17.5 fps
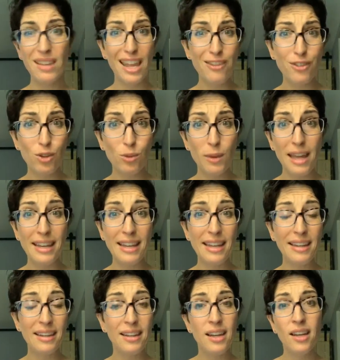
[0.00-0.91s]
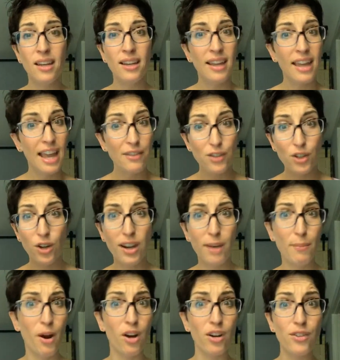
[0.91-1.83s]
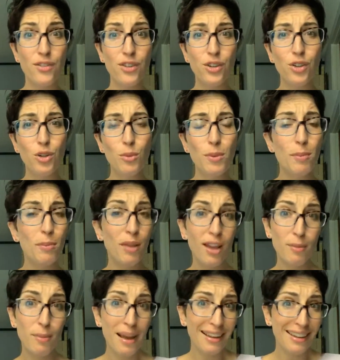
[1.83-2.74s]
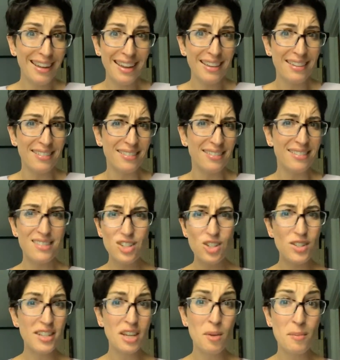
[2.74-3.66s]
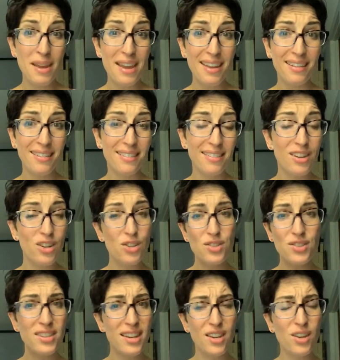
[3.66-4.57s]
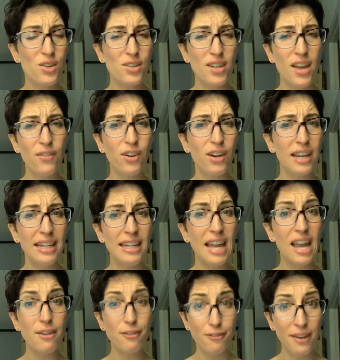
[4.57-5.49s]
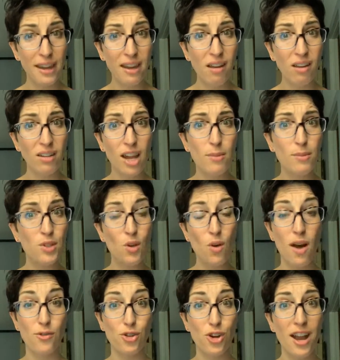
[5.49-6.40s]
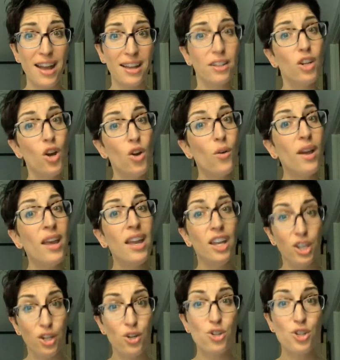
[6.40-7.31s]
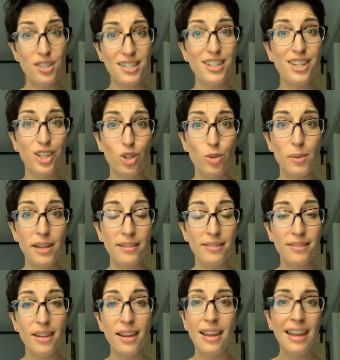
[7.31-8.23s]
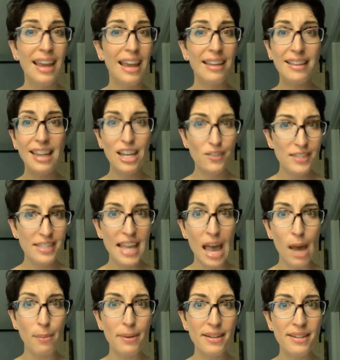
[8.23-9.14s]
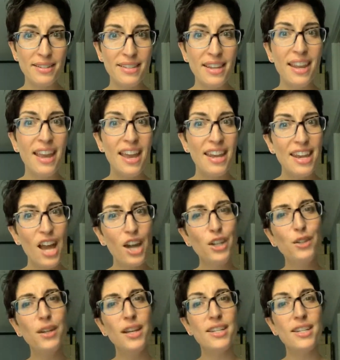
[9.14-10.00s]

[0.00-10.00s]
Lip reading: if you're ready, if you're part of the group, plug back in, just commit. There's never any, I failed, I'm so off track. No, you're just a human and life has happened. And now you